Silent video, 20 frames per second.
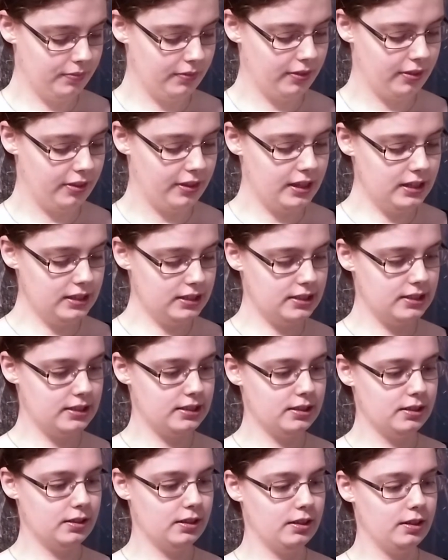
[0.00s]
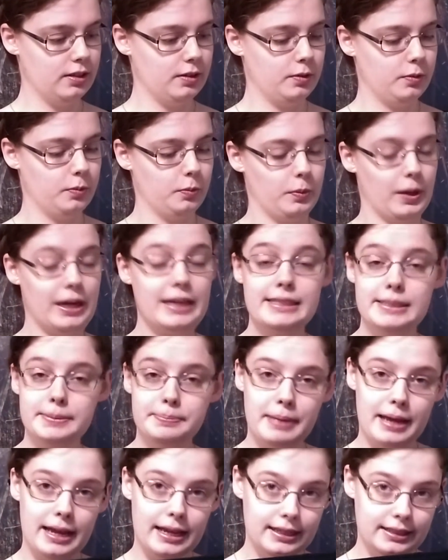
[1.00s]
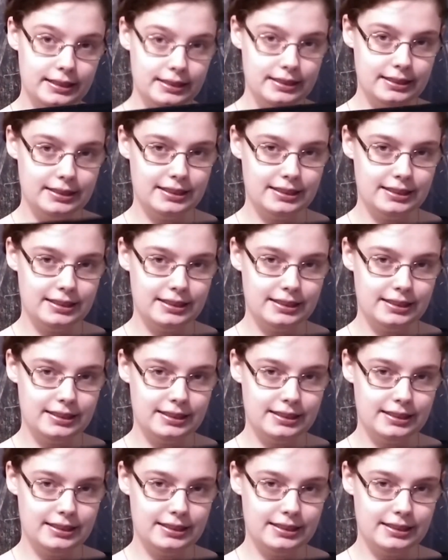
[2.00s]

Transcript: This waistband,